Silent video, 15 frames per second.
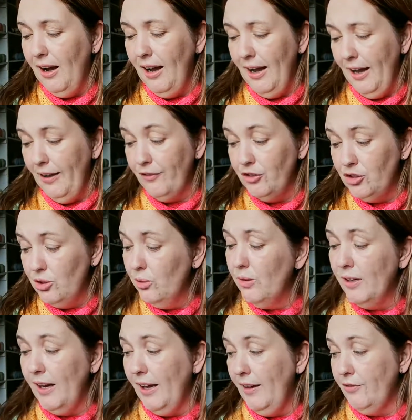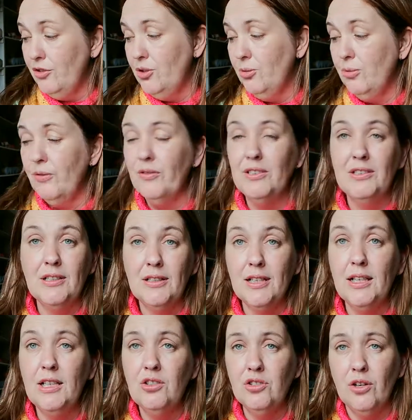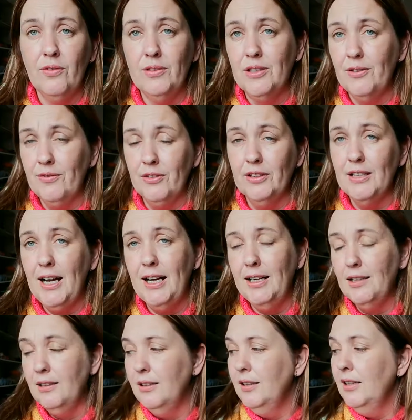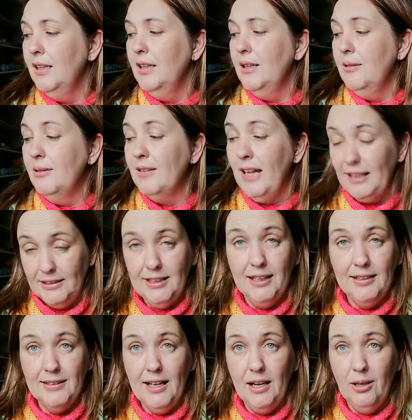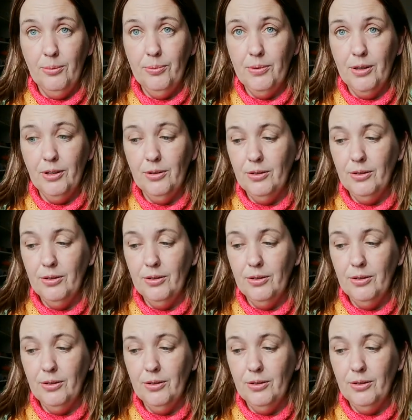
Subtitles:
I have 2, and I have 2 of each of a different color. That does help though.